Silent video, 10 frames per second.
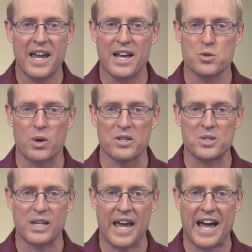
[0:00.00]
as well as
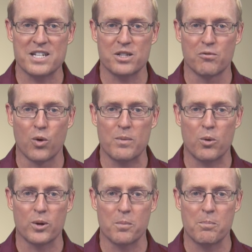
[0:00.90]
to cast the void
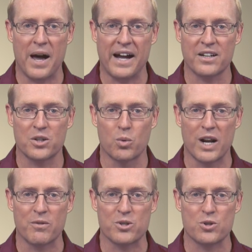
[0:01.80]
pointer back to
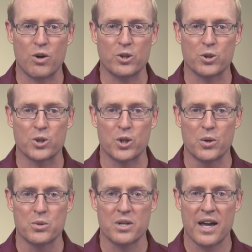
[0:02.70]
whatever structure is
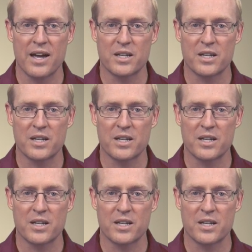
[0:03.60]
used